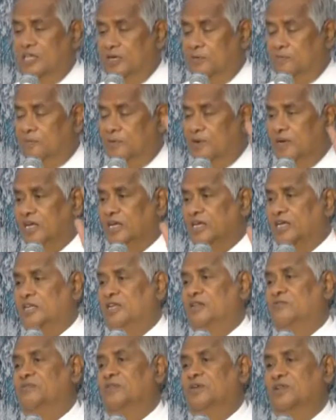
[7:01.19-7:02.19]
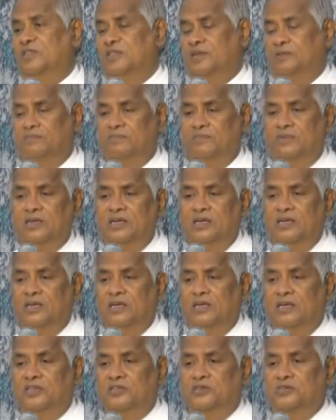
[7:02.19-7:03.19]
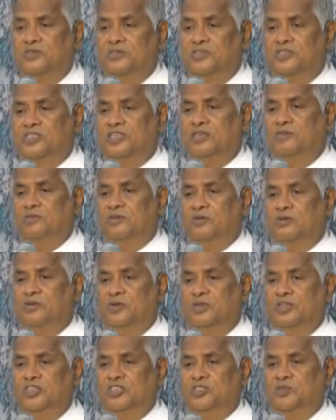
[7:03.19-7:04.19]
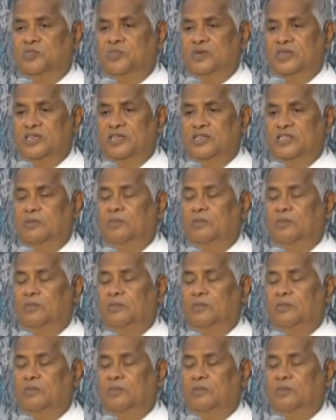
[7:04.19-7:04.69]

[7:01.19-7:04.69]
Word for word: They prayed for them to receive the Holy Spirit.